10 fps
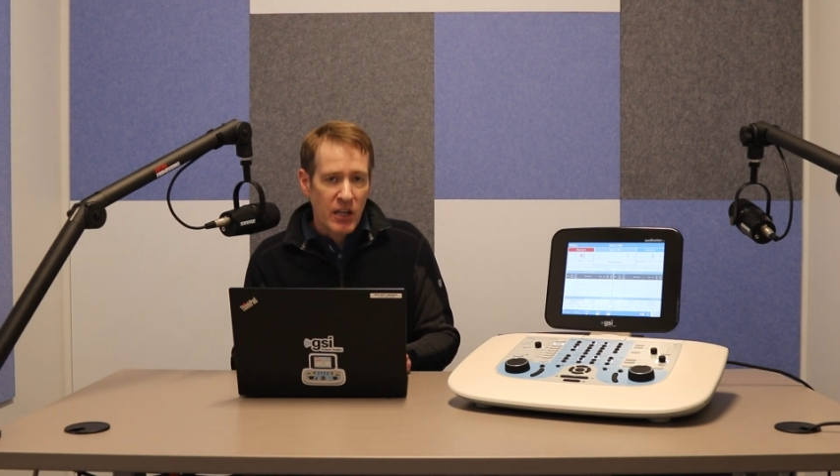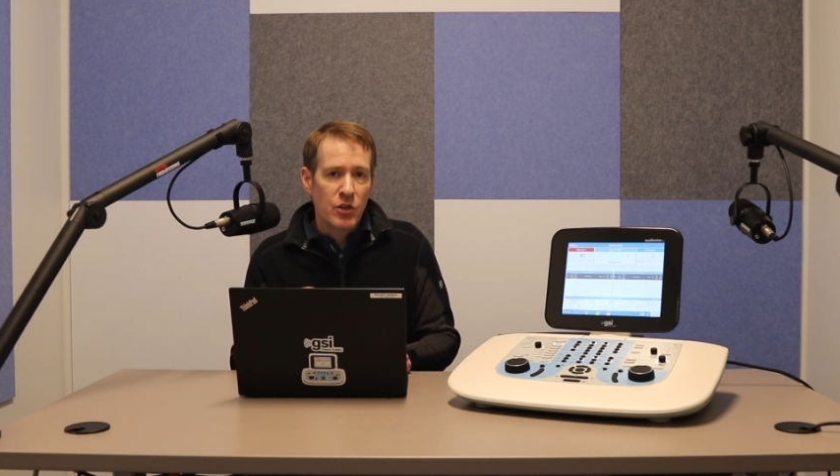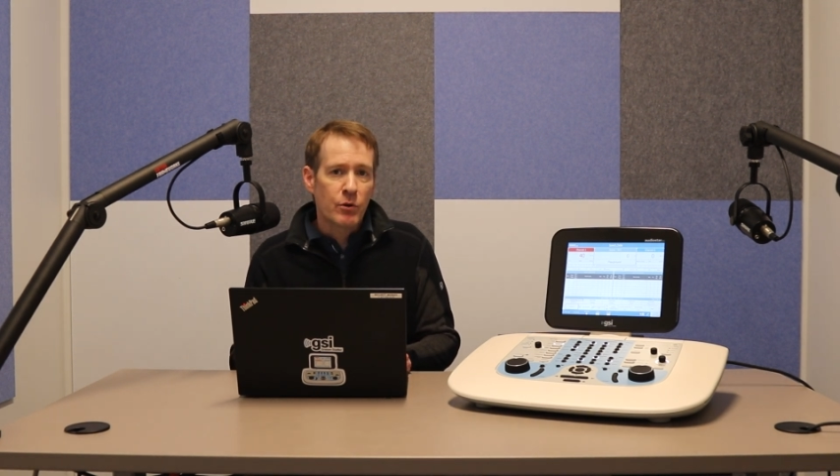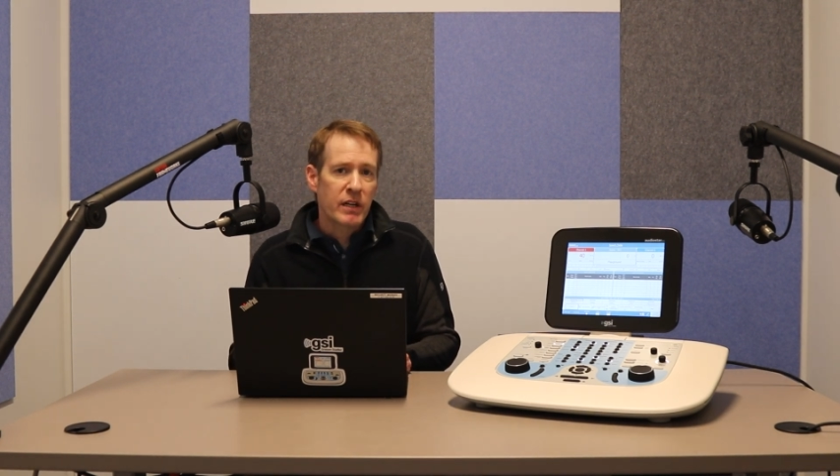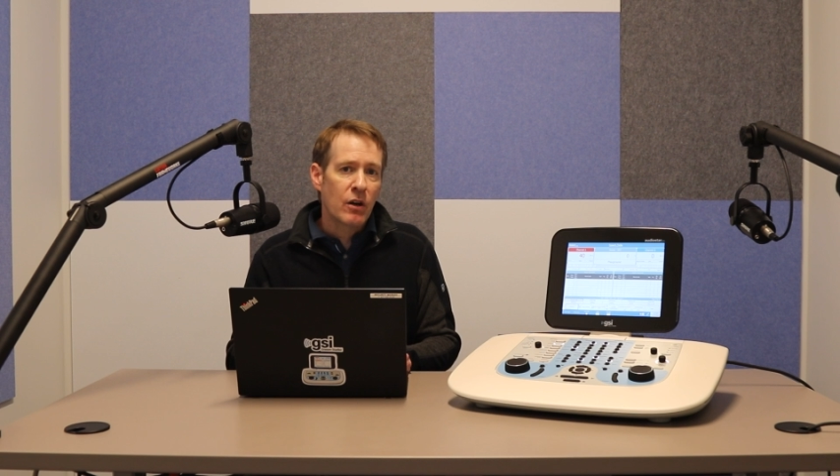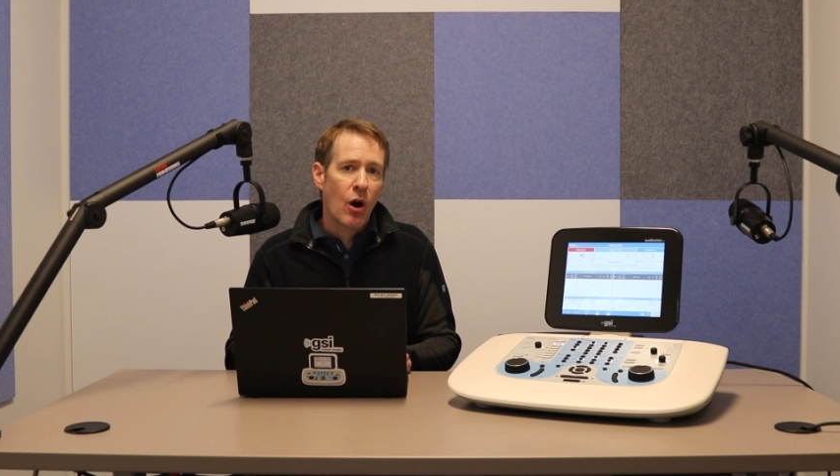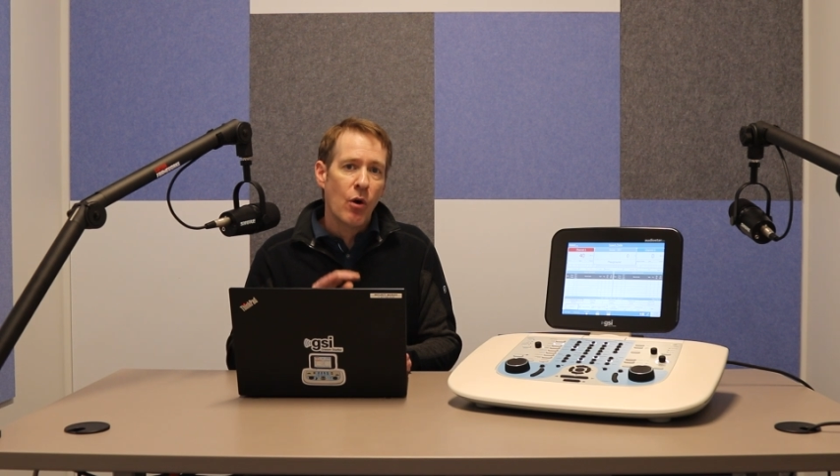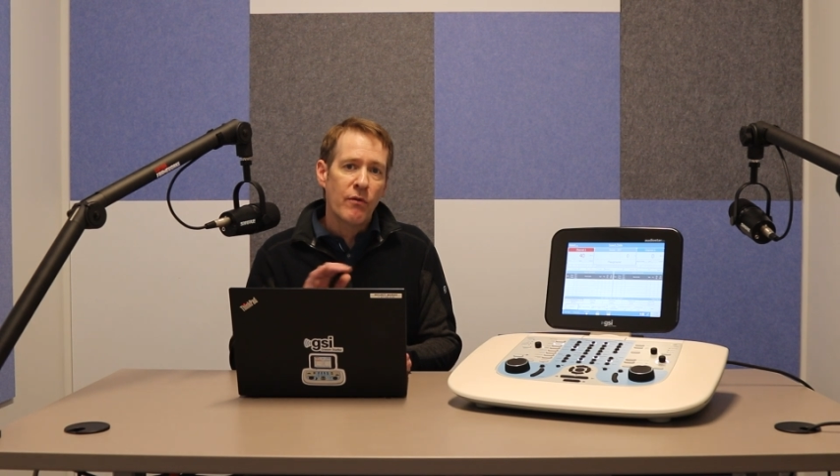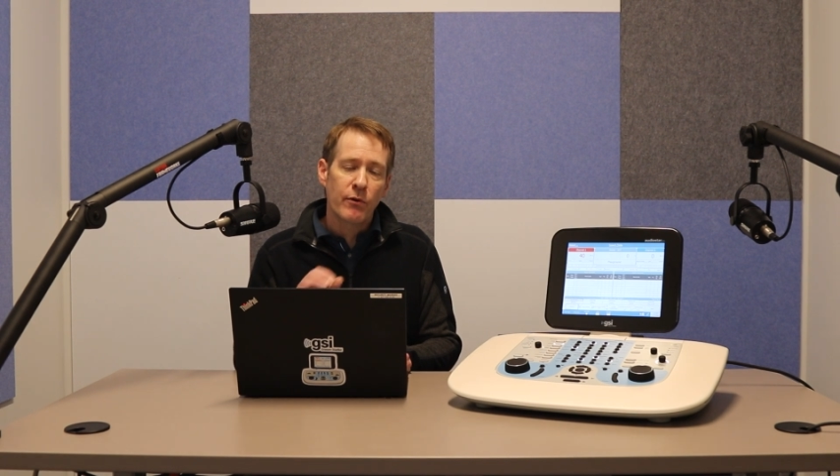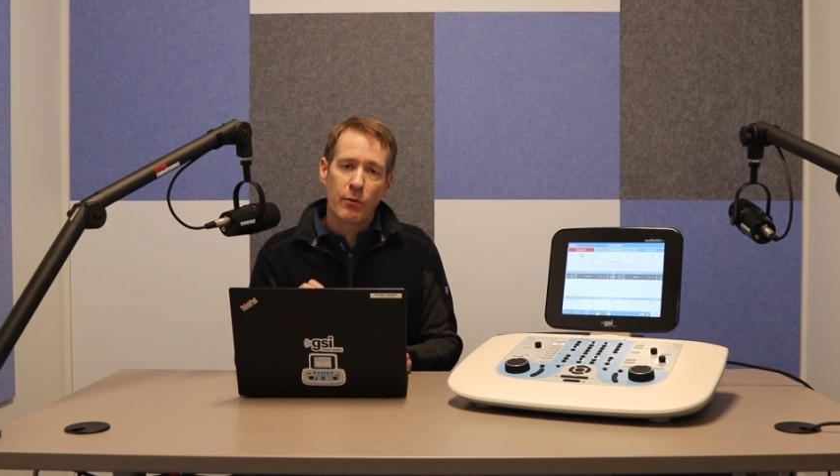you can
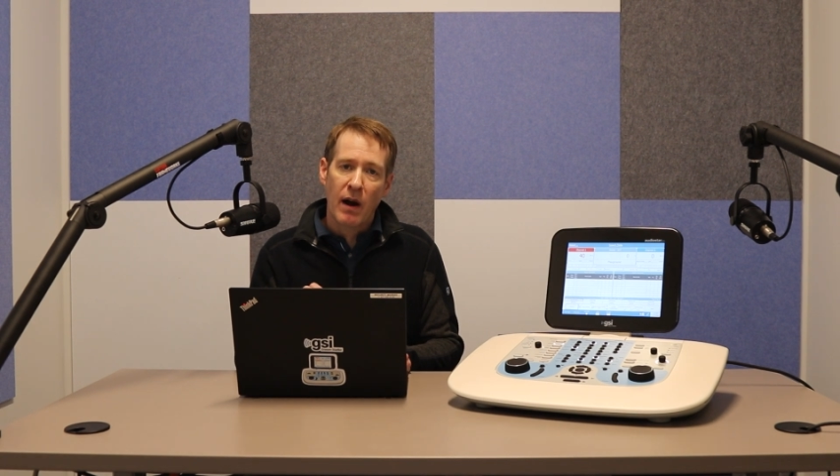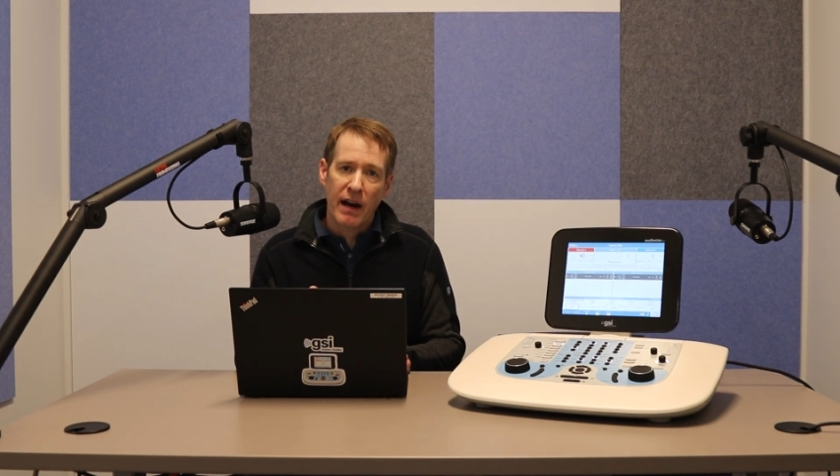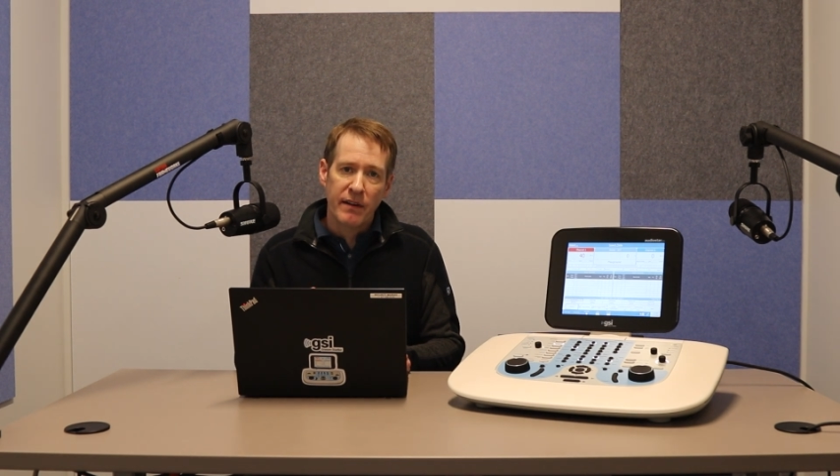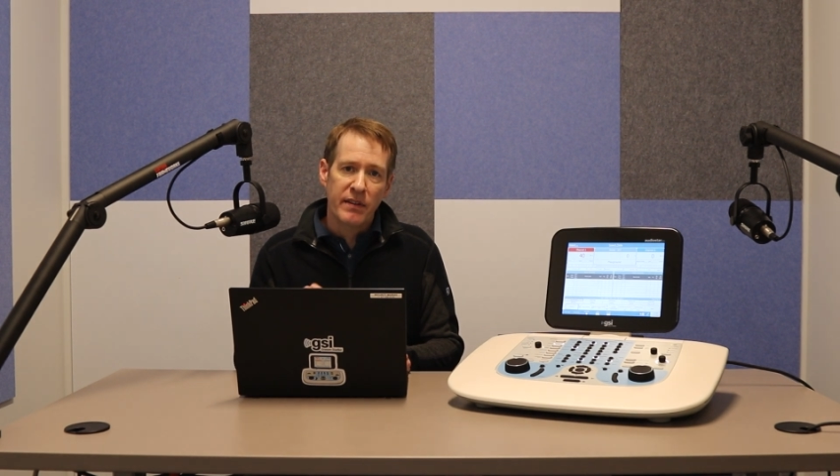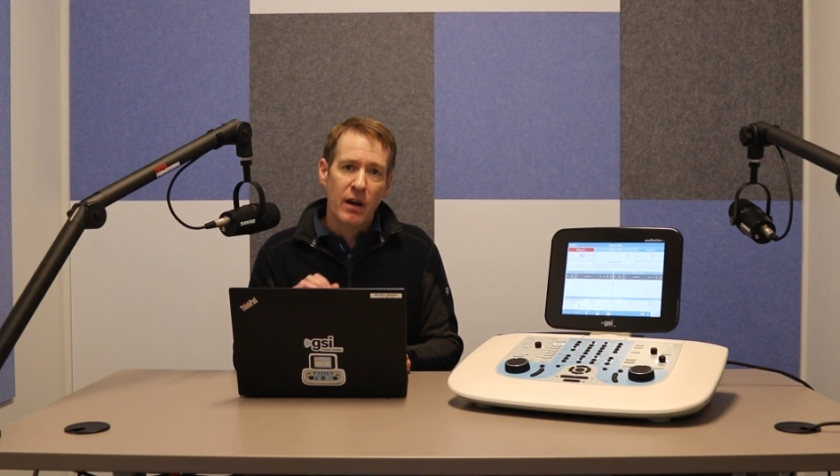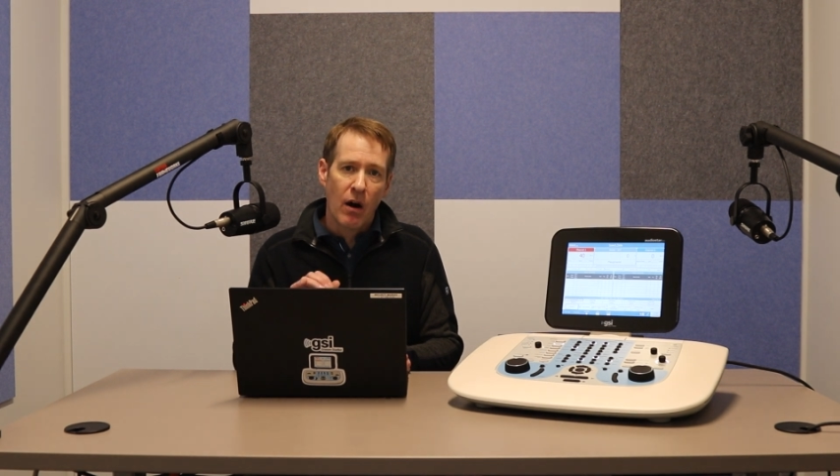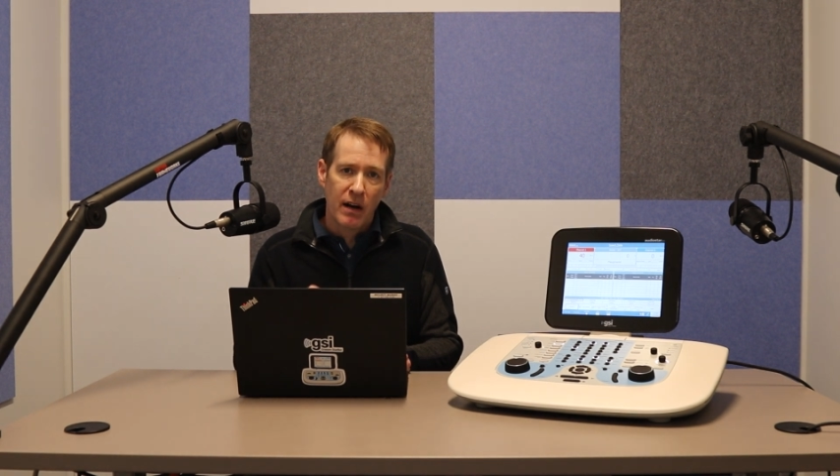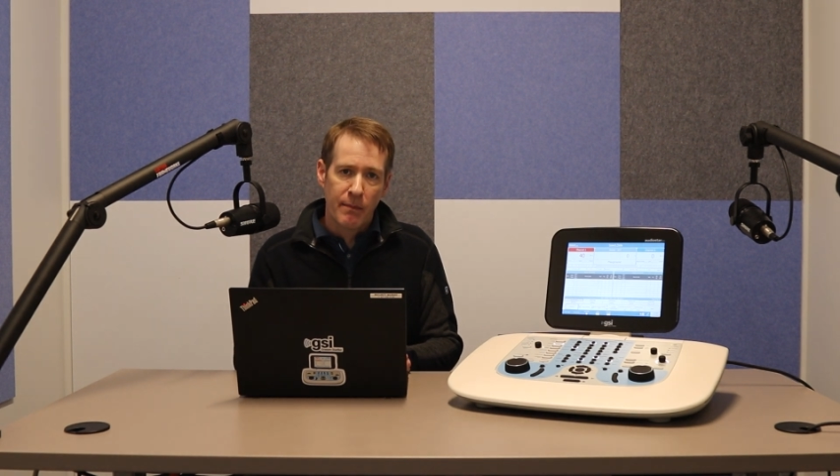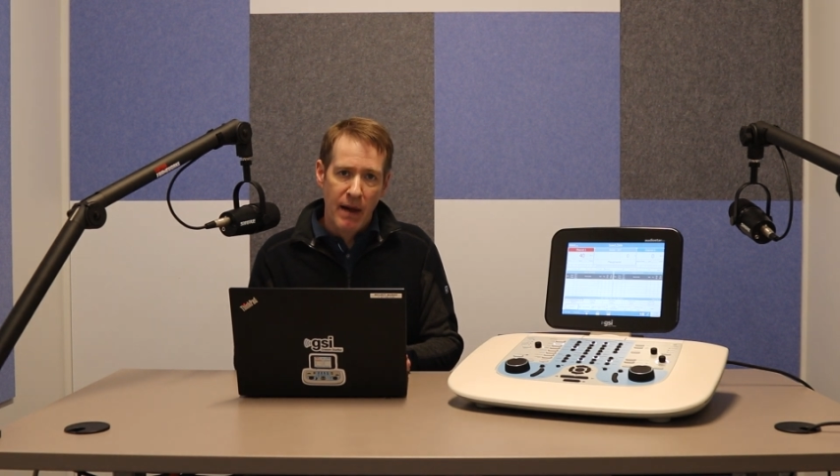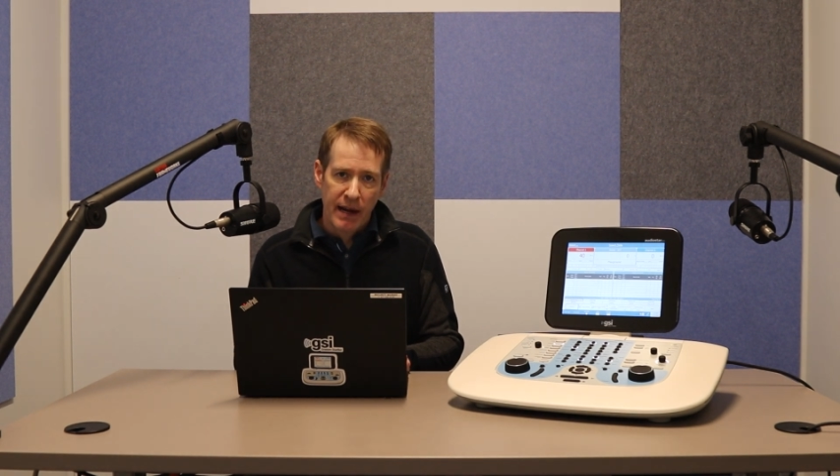override the
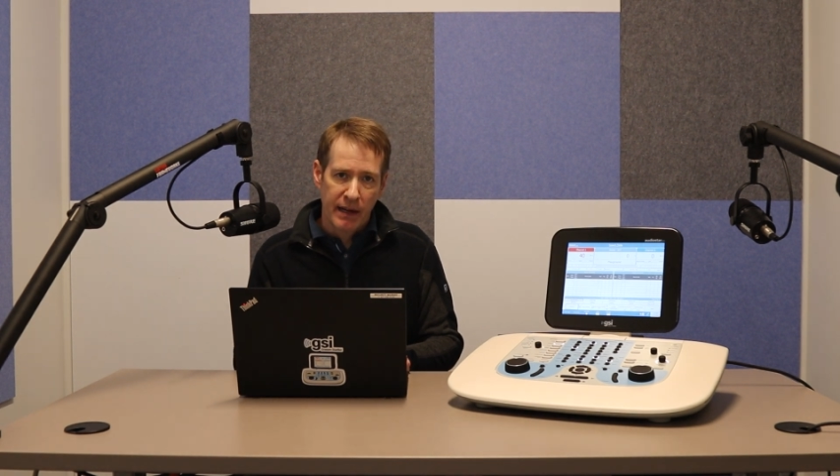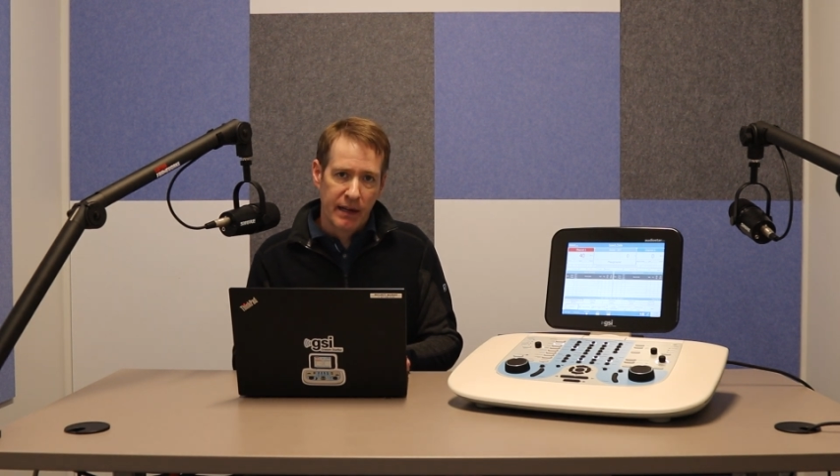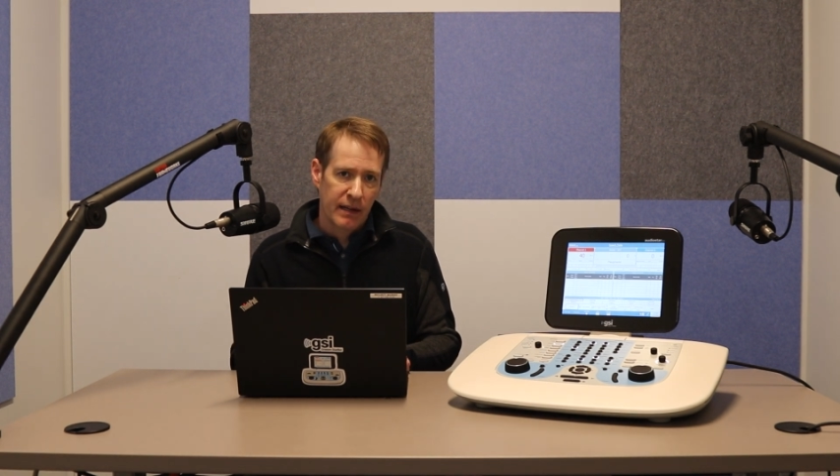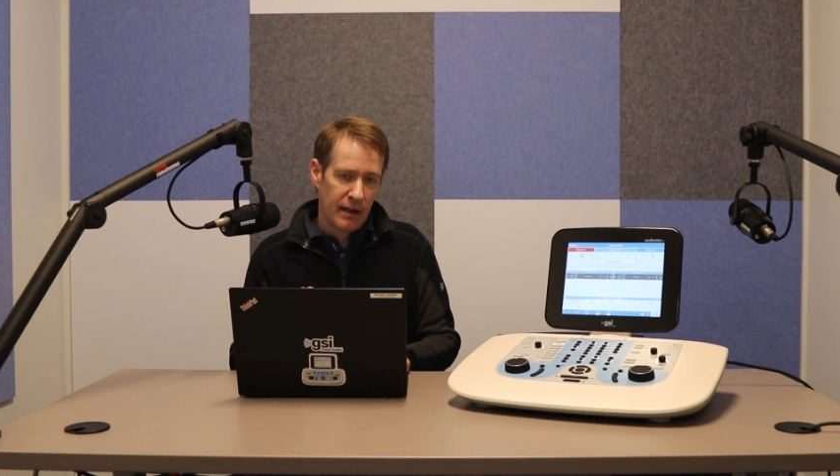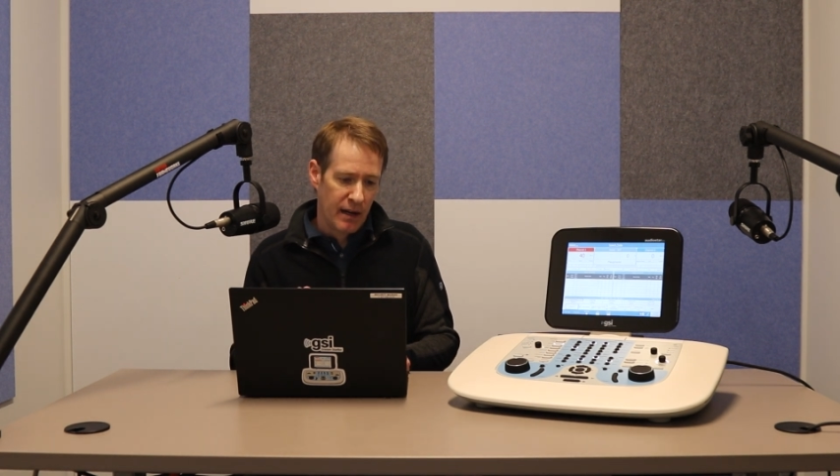automatic